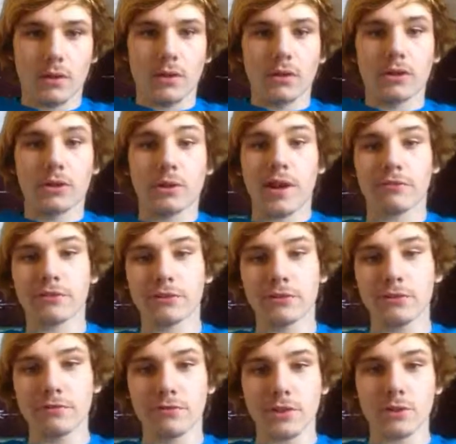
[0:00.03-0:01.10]
Good
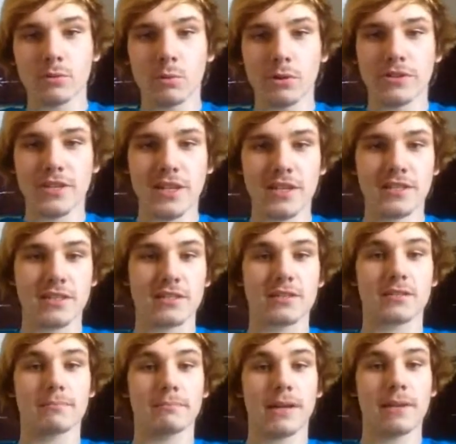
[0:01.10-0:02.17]
afternoon, First World
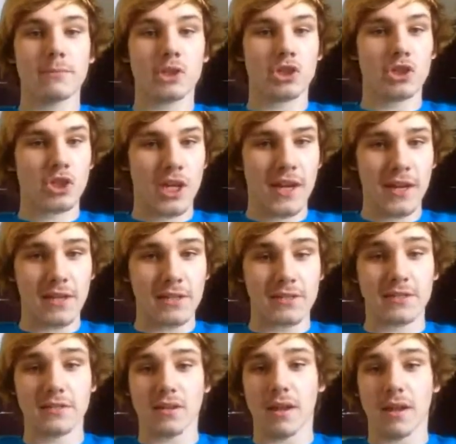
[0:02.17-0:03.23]
citizens. My name is
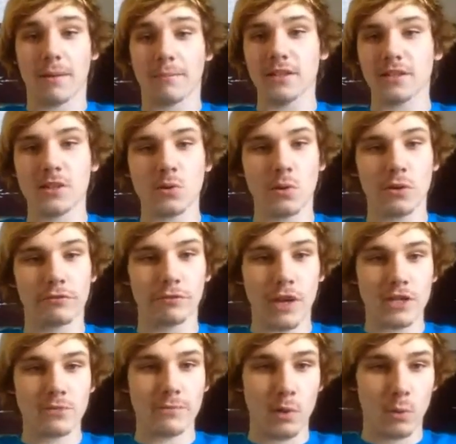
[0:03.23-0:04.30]
Chance. I'm an 18-year-old
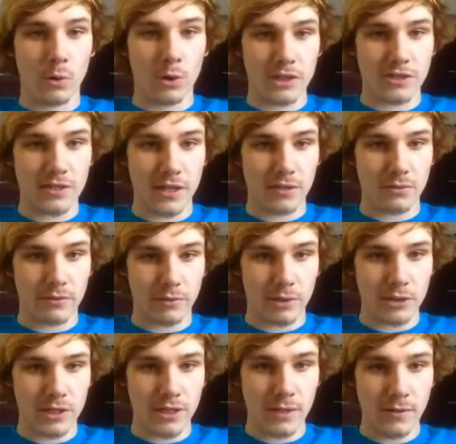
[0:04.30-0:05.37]
freshman at Oregon State
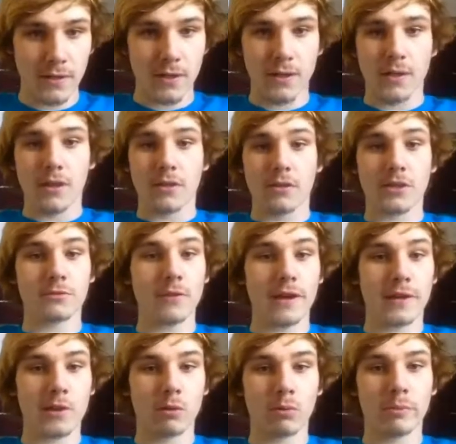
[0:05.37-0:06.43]
University. This
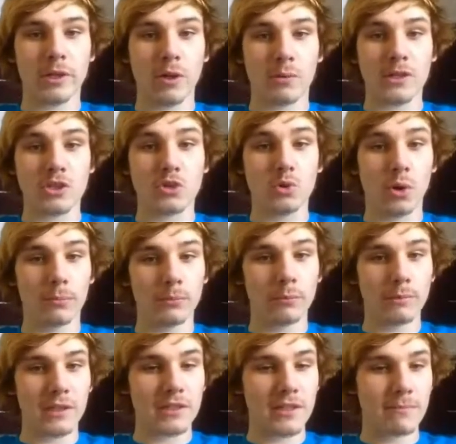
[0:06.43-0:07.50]
right here will be known as Dorm
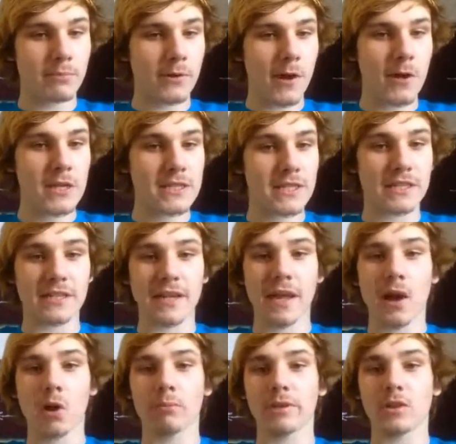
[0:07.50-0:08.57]
Room Contemporaries, and
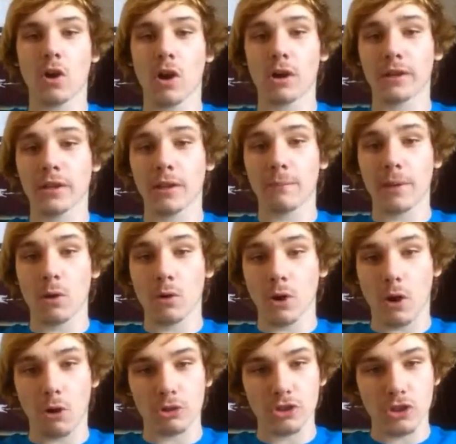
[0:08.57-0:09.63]
today I will be talking about
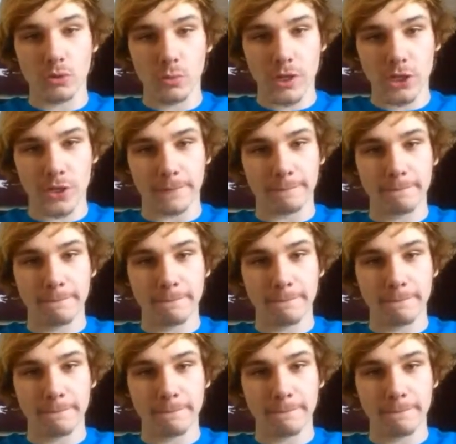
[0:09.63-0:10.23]
college tuition.